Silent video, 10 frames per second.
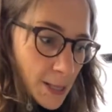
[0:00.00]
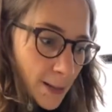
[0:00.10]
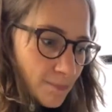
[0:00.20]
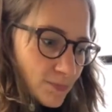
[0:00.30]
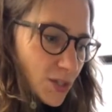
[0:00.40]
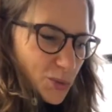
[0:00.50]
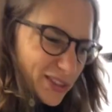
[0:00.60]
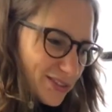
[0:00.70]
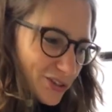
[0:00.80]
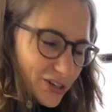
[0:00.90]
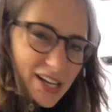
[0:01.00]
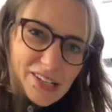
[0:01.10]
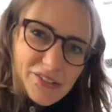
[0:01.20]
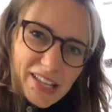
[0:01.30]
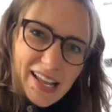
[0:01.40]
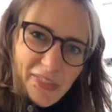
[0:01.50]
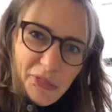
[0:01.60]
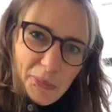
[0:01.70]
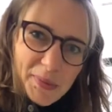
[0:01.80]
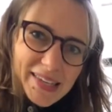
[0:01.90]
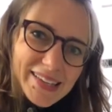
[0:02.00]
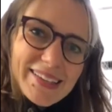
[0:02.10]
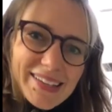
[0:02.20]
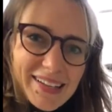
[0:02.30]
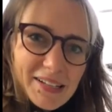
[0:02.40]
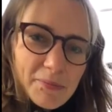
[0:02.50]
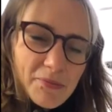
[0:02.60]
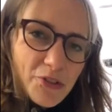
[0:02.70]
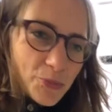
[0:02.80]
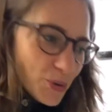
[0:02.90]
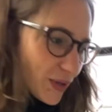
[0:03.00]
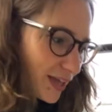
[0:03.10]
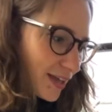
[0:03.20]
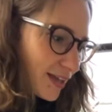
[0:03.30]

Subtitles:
when they're kind of like at their peak for bouquet,